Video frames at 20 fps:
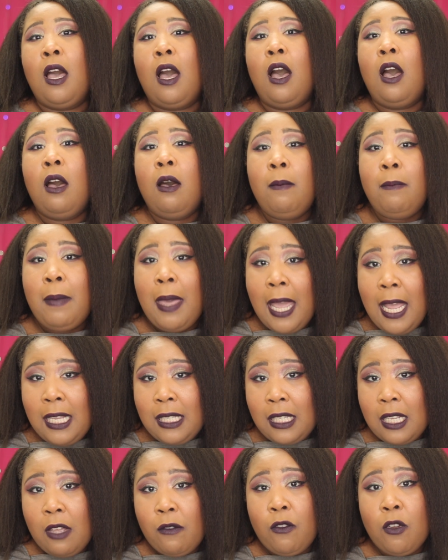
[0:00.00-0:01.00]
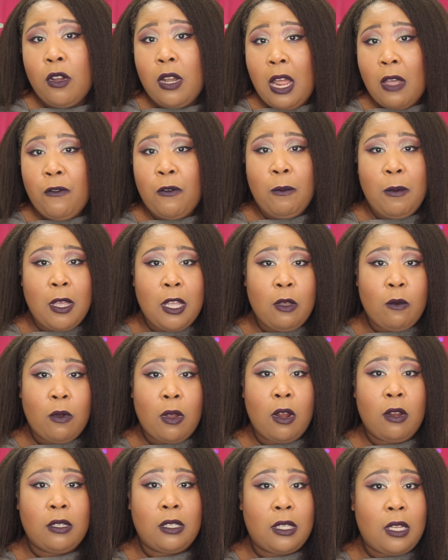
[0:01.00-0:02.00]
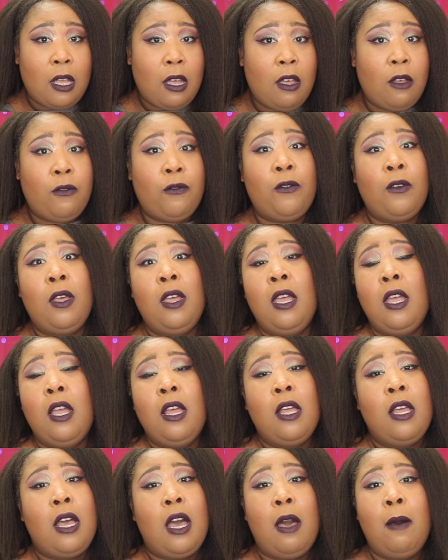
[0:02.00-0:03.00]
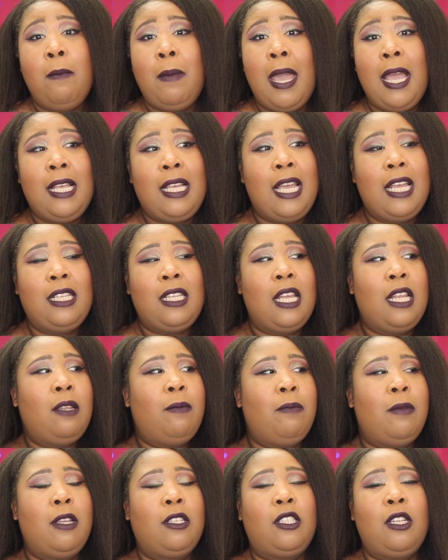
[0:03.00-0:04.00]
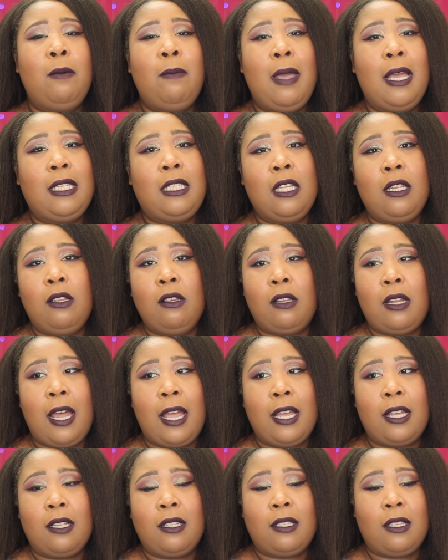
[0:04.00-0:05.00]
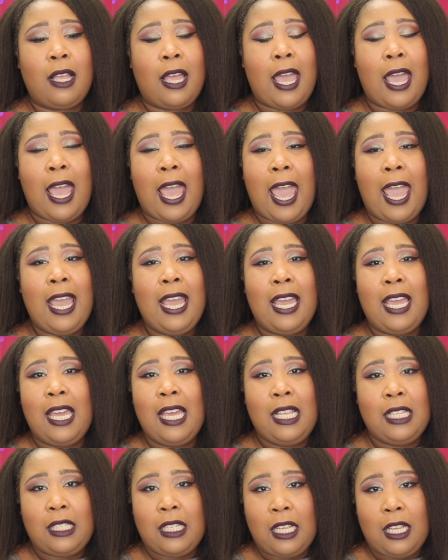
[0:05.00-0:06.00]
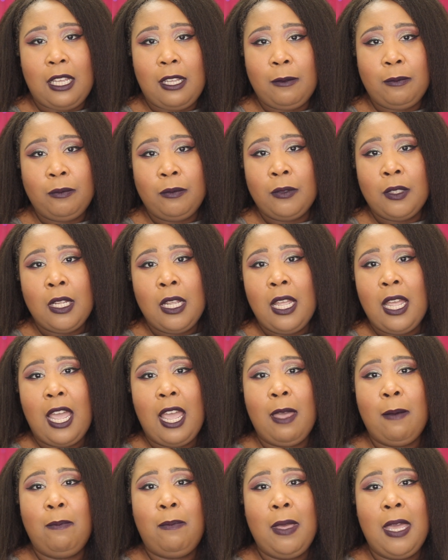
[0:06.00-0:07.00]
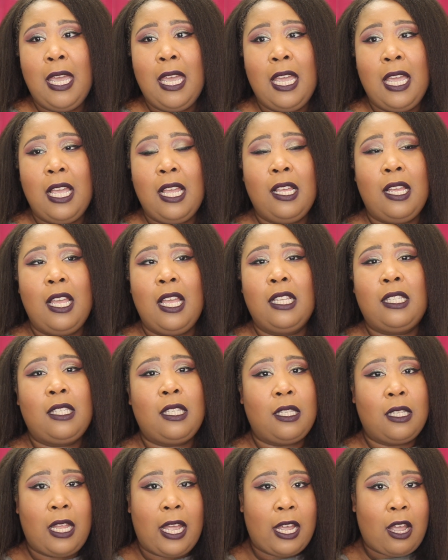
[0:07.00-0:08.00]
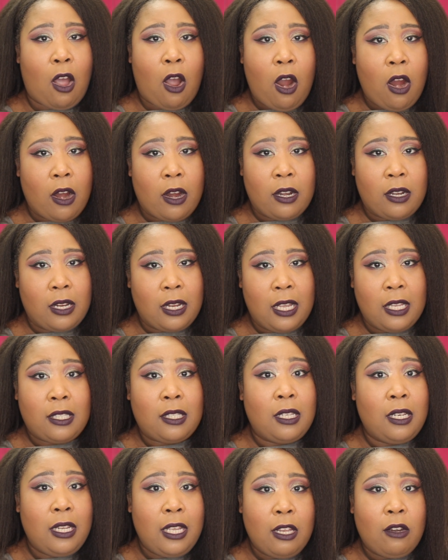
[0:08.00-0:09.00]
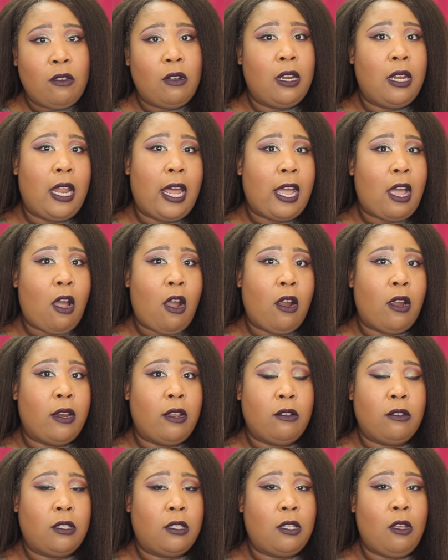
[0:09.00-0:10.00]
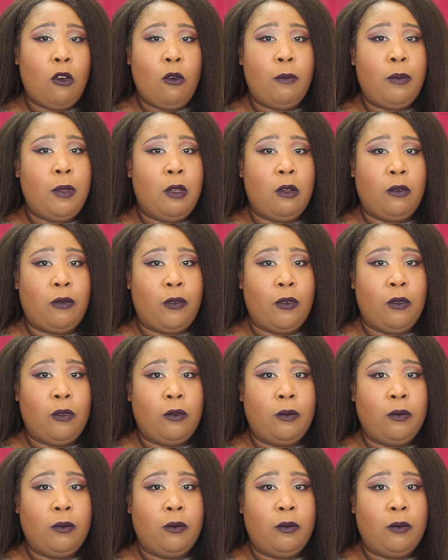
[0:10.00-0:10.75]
Amazing. If you're not familiar with her stuff, amazing. She makes it look like A, easy, and B, it's like art. It's literally like art. It's so beautiful.